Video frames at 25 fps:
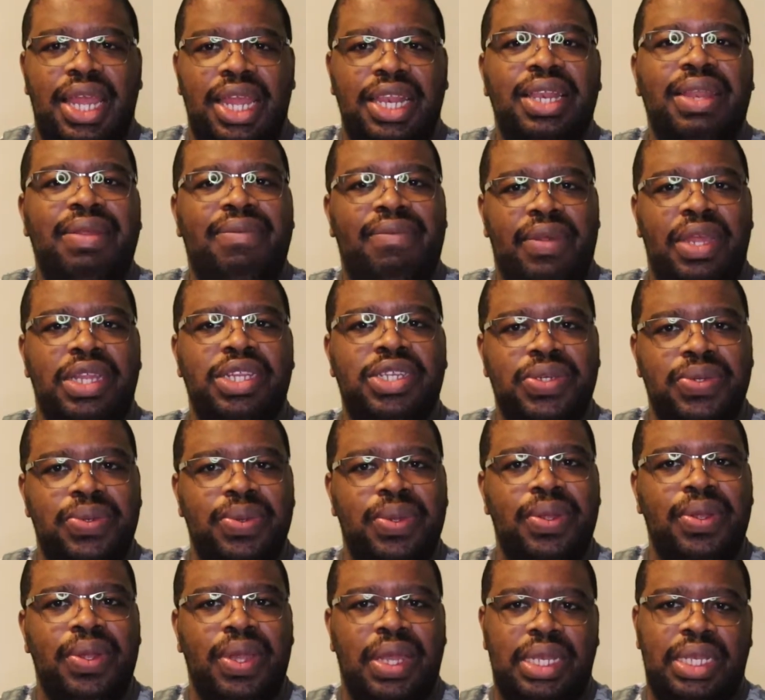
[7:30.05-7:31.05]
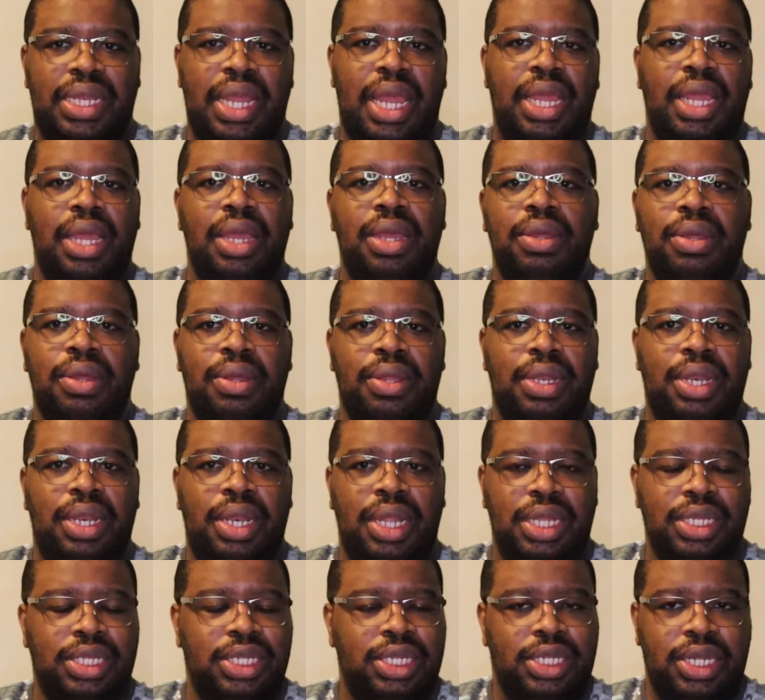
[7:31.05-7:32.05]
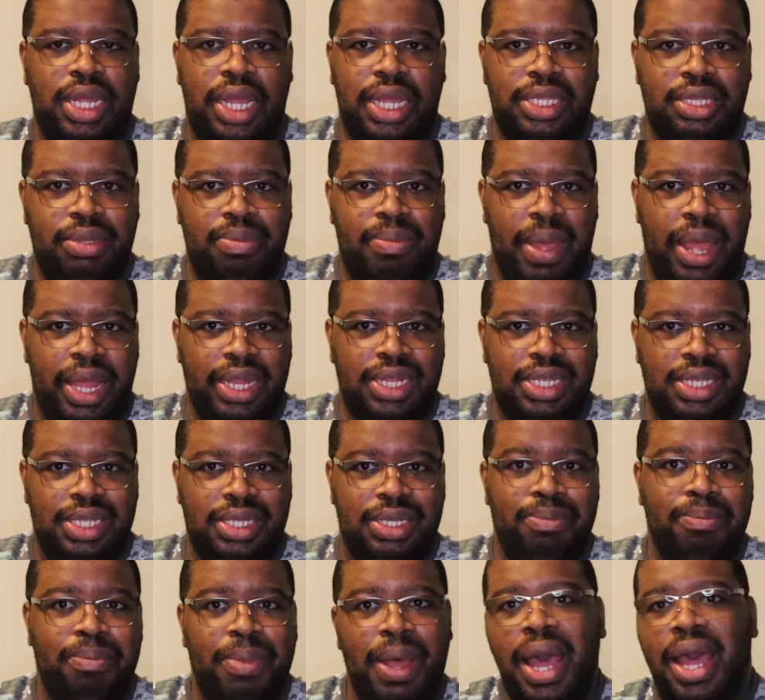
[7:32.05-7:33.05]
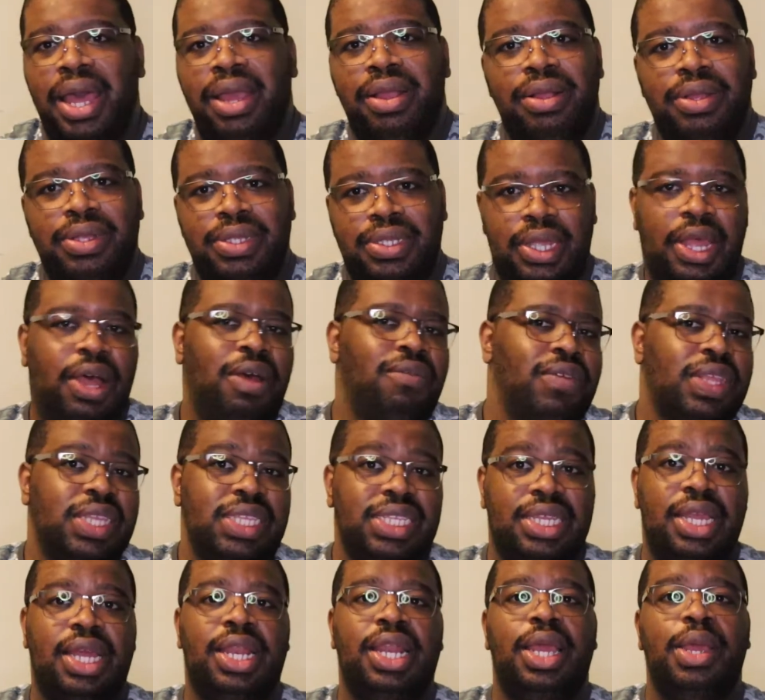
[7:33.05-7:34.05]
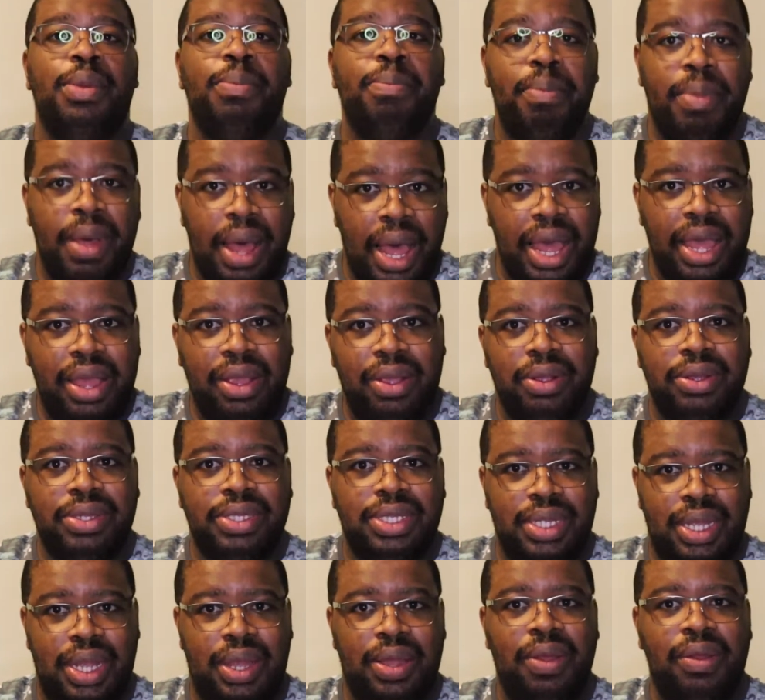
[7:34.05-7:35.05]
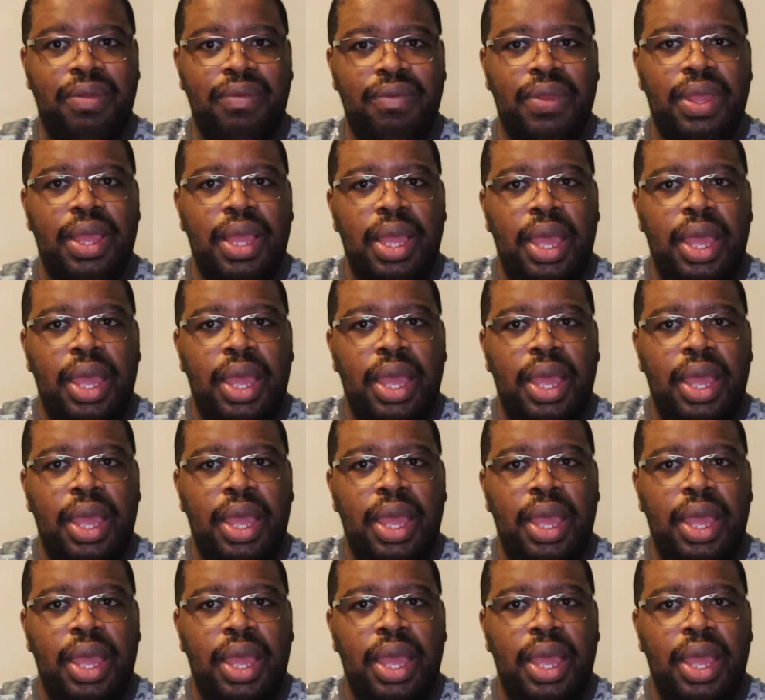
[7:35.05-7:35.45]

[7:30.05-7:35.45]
individual and taking on these chess matches by herself and setting by herself.